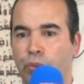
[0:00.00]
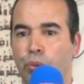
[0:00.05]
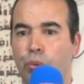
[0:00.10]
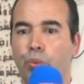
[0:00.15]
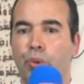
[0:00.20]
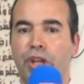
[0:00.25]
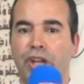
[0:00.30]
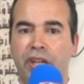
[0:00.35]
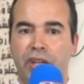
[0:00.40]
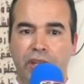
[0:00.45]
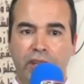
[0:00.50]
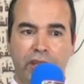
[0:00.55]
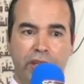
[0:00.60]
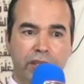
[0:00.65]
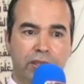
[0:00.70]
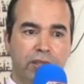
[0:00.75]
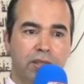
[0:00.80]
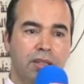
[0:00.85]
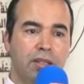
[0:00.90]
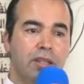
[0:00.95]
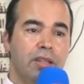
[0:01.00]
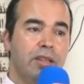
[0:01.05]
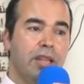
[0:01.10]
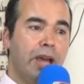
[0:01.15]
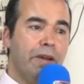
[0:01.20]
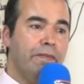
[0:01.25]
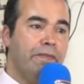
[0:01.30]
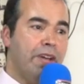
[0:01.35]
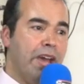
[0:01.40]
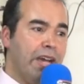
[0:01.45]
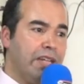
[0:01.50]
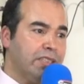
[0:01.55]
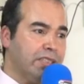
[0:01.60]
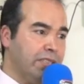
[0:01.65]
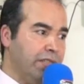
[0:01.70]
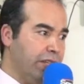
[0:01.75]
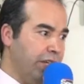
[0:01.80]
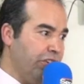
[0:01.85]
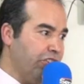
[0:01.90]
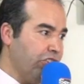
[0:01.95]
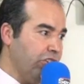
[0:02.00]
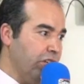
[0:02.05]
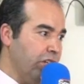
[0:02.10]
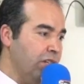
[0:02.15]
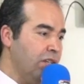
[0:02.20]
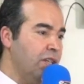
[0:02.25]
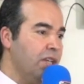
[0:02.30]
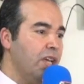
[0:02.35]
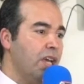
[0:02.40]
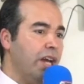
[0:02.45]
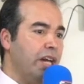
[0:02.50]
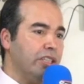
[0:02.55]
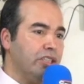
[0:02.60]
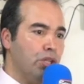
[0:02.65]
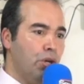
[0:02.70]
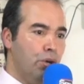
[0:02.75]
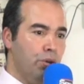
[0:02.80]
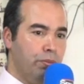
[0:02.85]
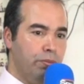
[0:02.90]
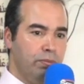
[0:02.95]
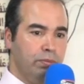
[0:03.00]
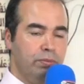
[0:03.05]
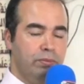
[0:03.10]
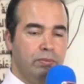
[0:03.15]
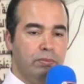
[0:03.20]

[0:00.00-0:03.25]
We need that vaccination at home.